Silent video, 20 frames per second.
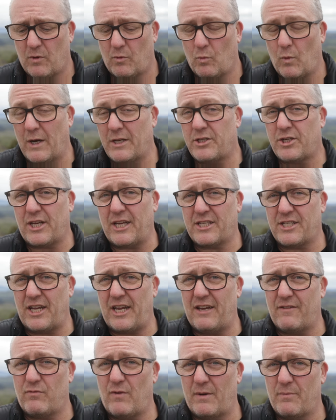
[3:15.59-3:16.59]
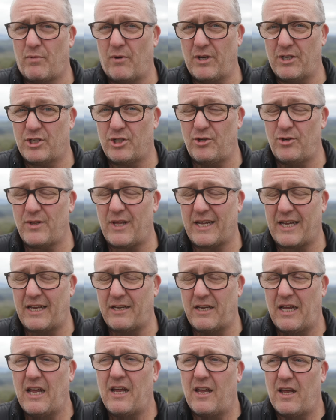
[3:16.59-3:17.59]
Once you get to f1.2, they
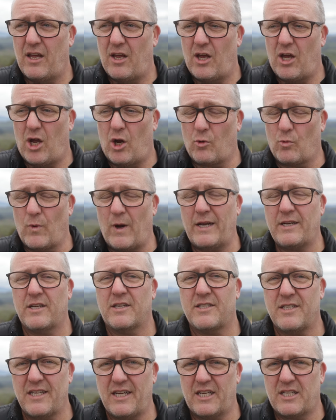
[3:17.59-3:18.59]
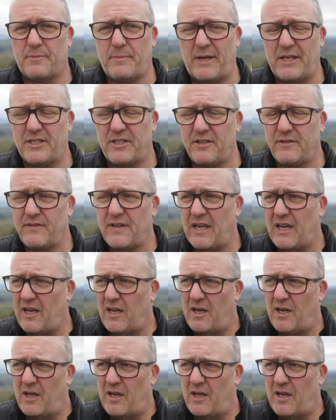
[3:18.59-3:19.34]
get horrendously expensive.